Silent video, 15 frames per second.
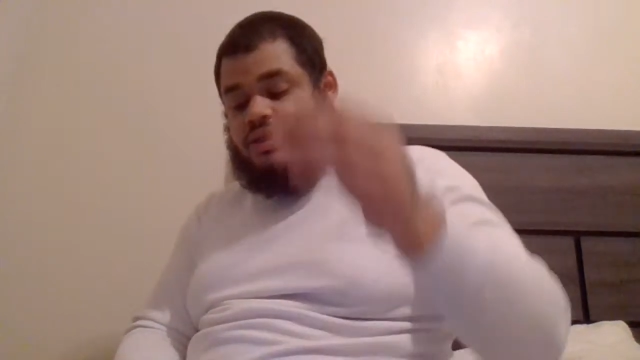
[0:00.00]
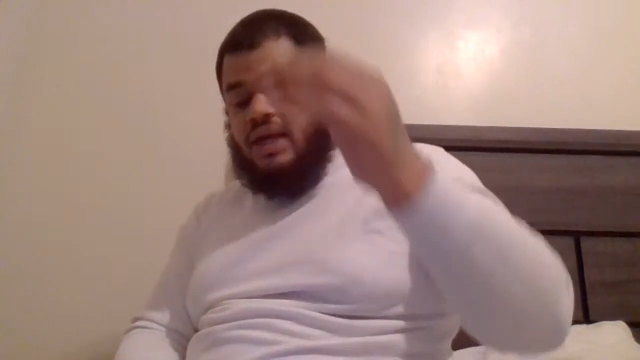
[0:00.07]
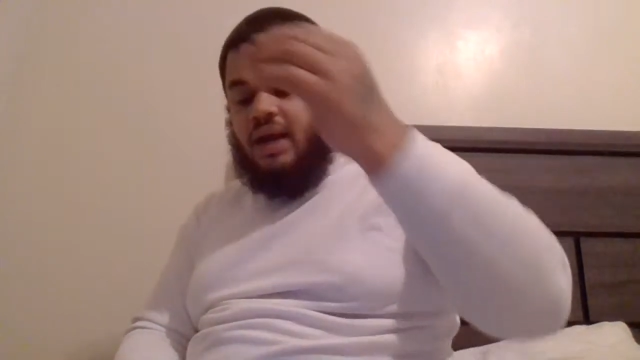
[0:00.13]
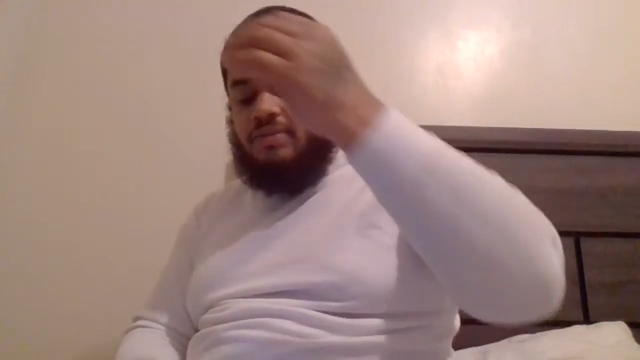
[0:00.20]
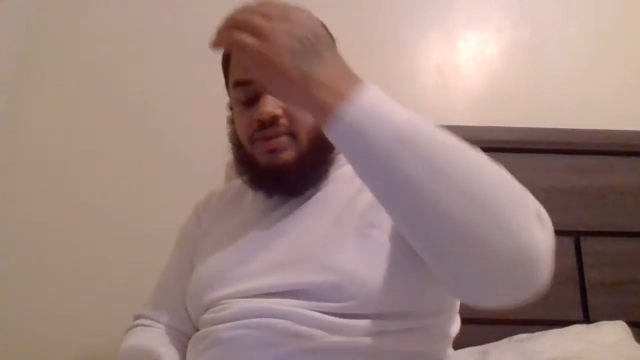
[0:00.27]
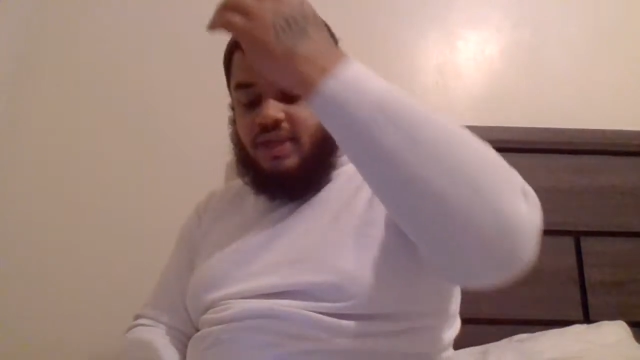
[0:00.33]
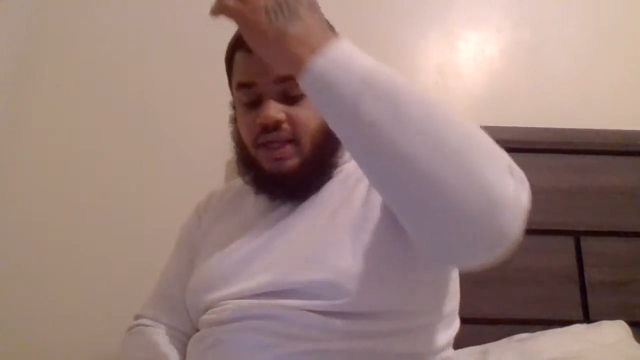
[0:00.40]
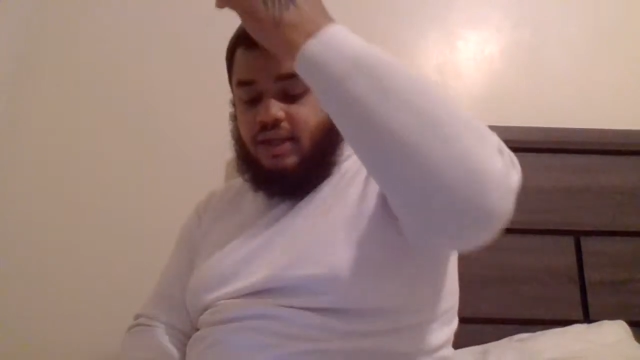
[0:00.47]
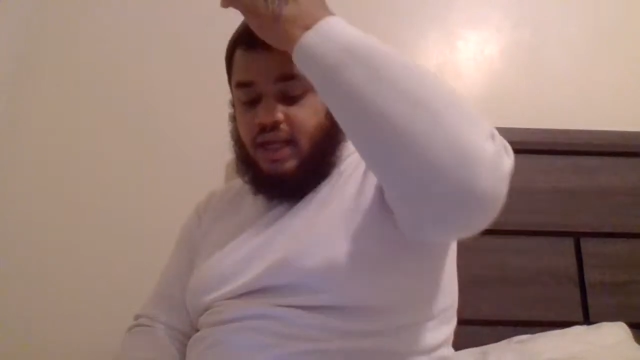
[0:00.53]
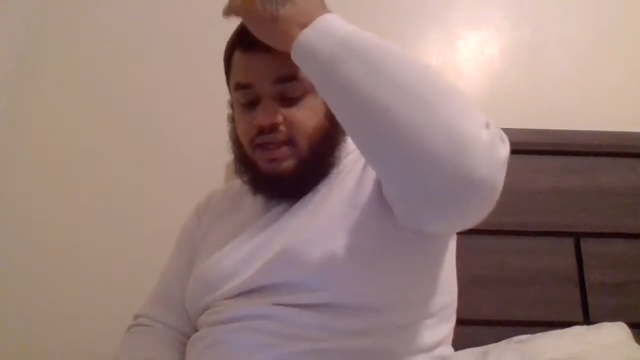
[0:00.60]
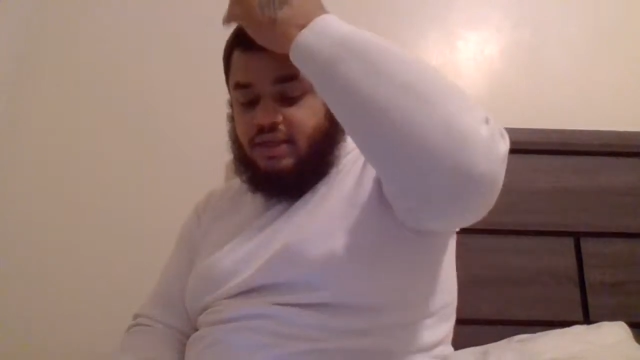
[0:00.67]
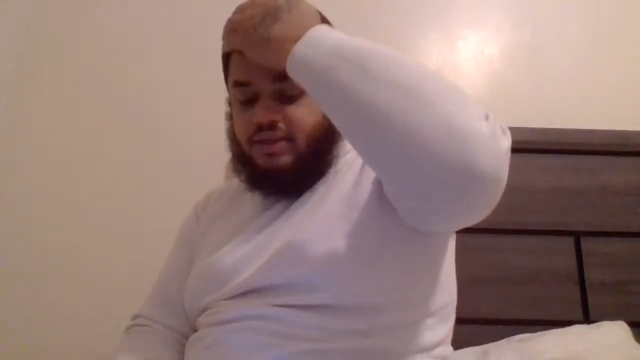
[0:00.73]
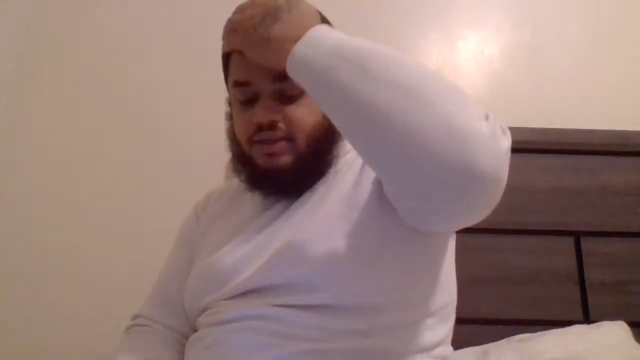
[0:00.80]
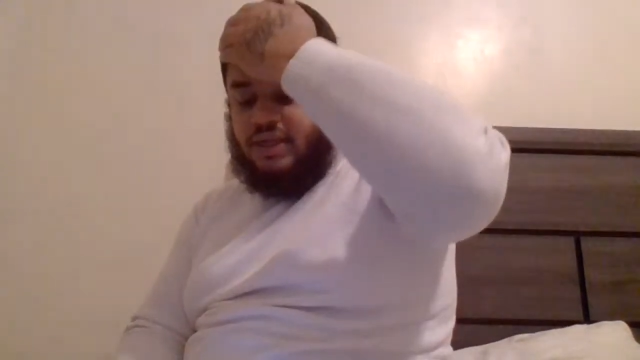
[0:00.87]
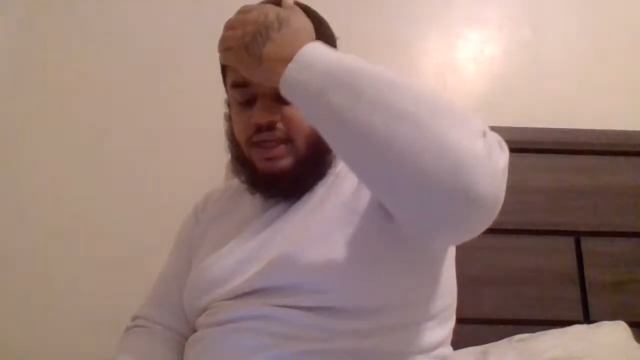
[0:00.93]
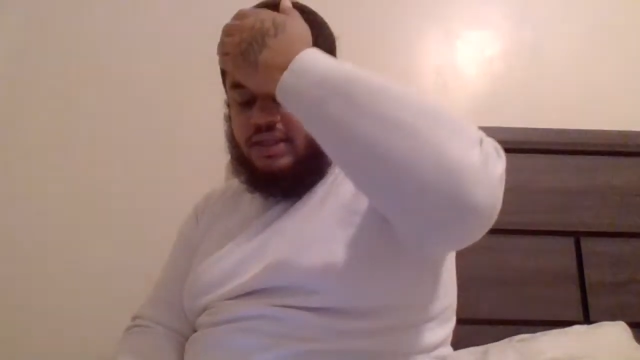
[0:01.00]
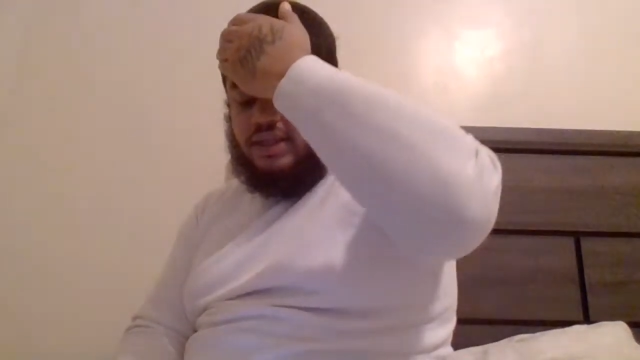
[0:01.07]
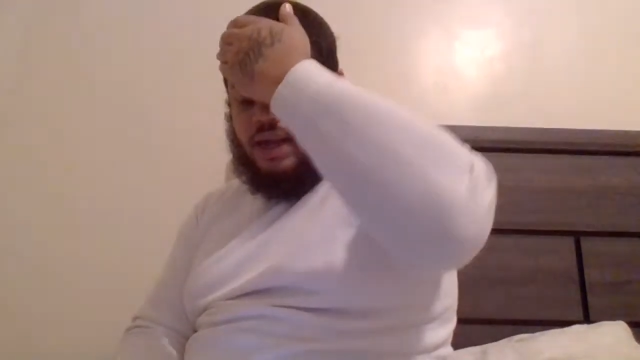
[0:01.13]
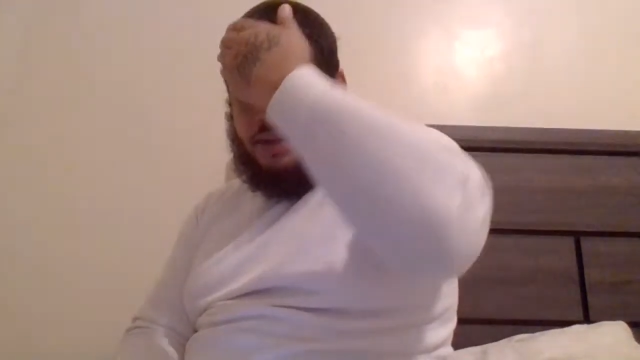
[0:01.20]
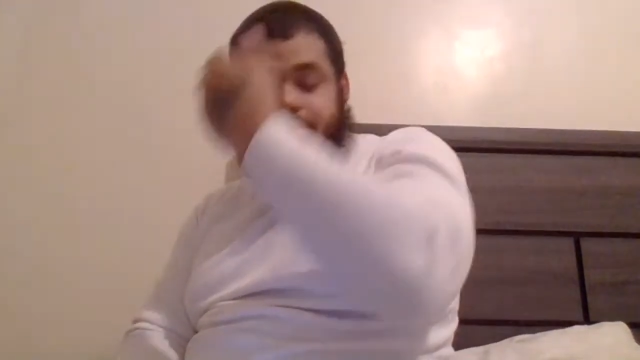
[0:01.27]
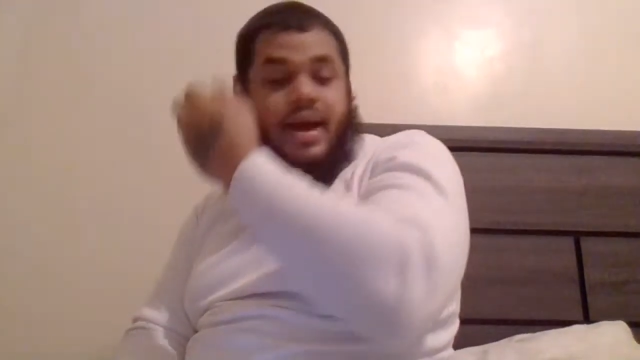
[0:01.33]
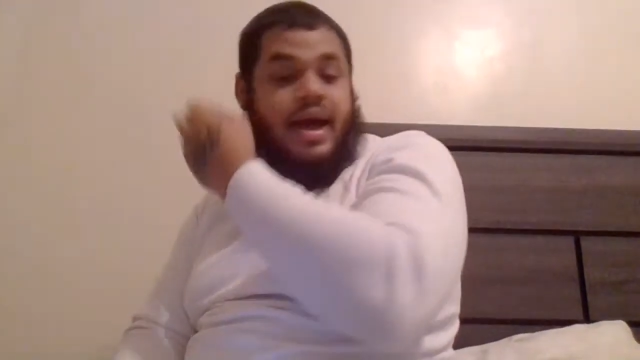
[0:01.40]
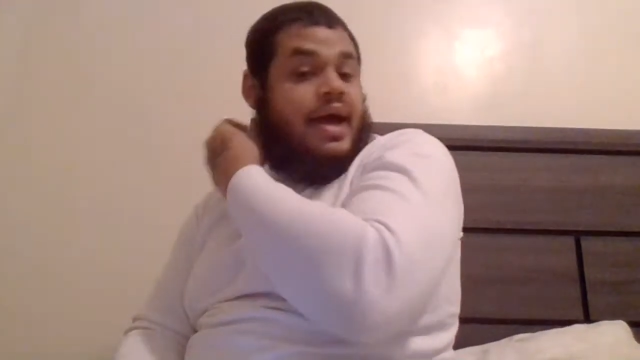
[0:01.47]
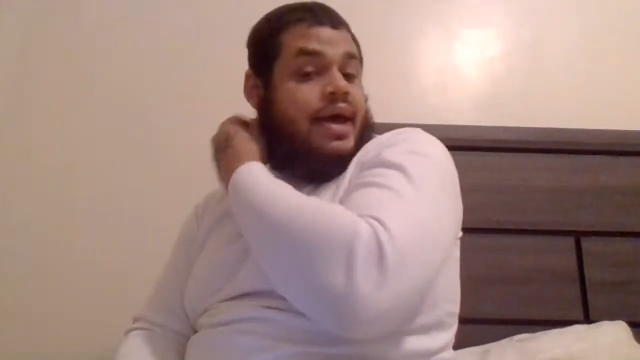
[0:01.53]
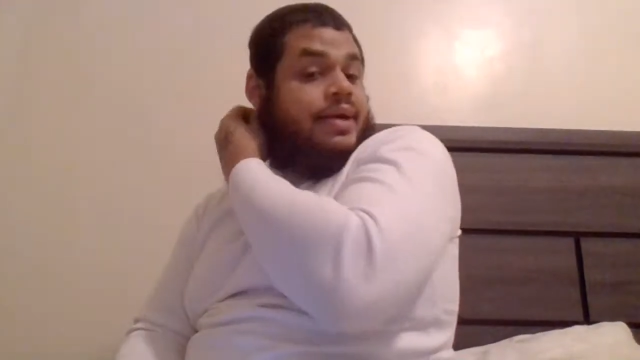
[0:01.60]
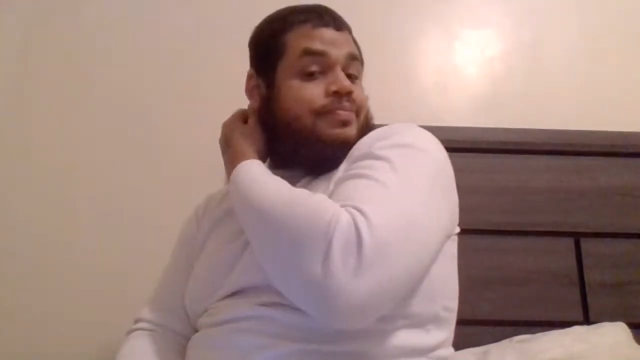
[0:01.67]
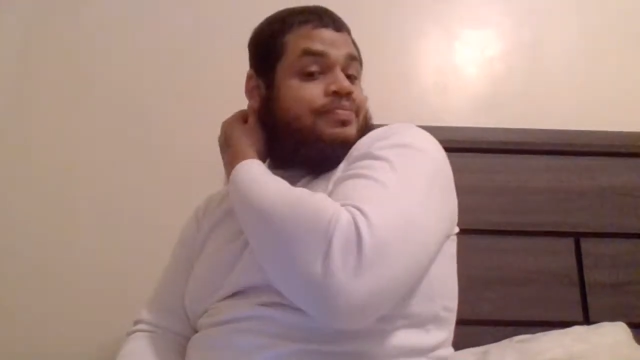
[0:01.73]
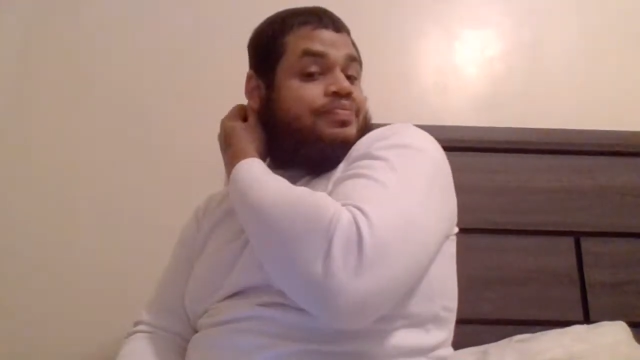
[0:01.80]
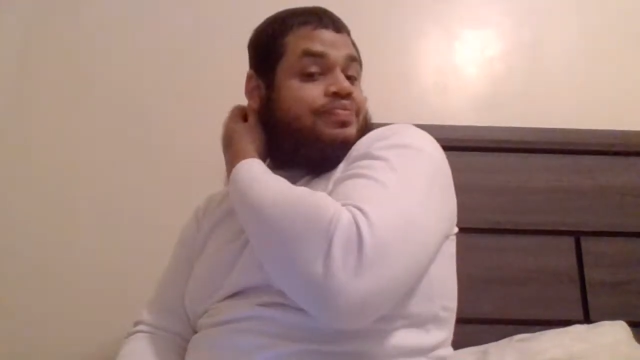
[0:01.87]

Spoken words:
top 10, that's not bad.